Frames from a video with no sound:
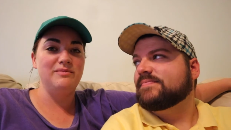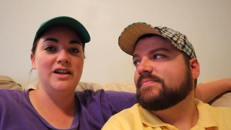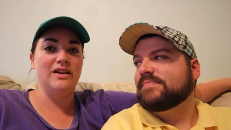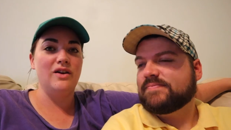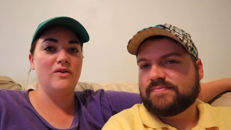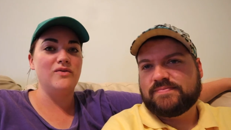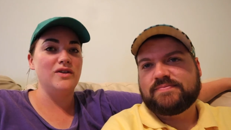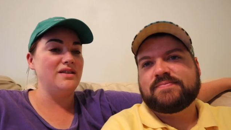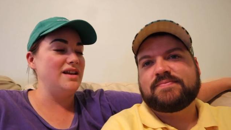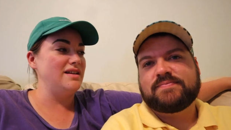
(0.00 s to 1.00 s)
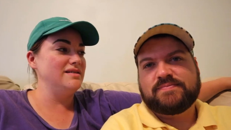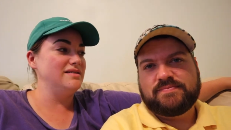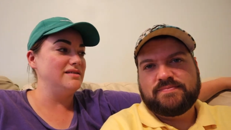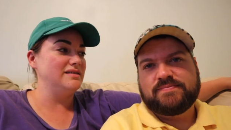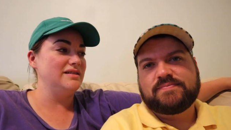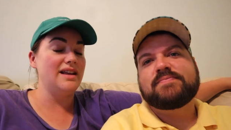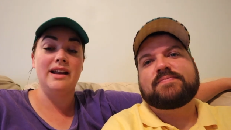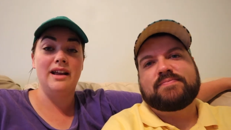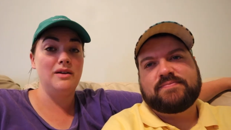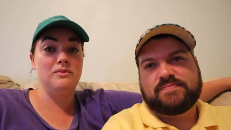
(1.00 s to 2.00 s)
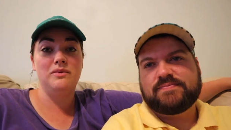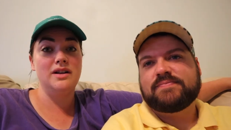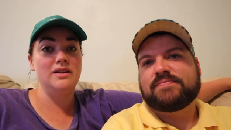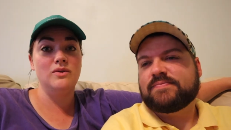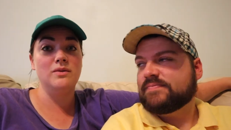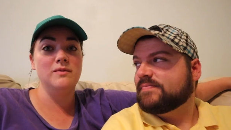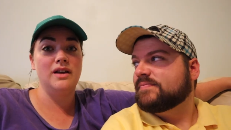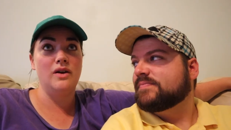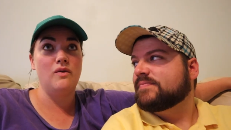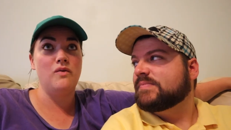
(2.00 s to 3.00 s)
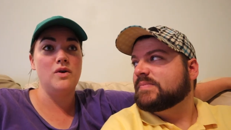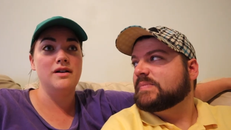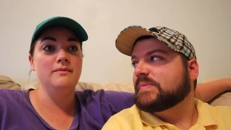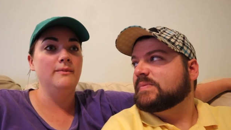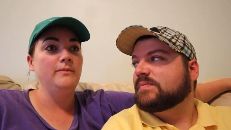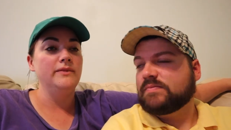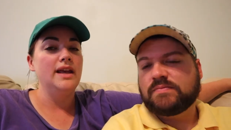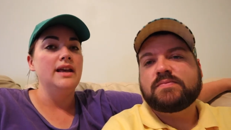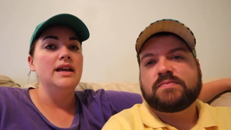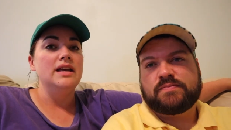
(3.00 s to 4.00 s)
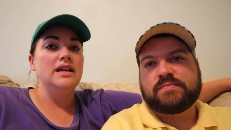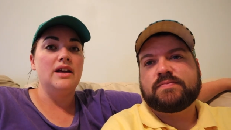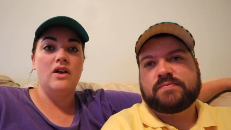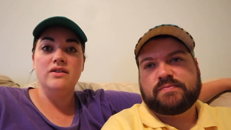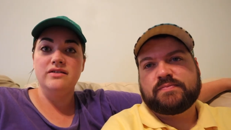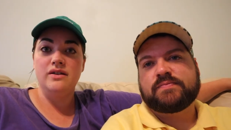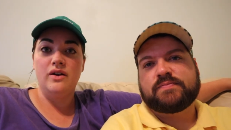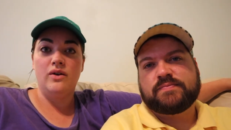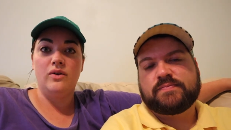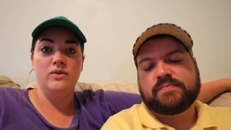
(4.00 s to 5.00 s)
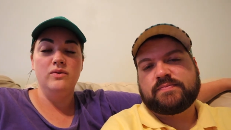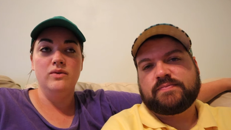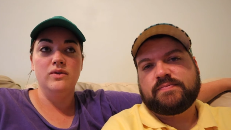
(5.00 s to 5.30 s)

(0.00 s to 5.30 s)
Speaker 1: me to go for things that I wouldn't normally go for. He also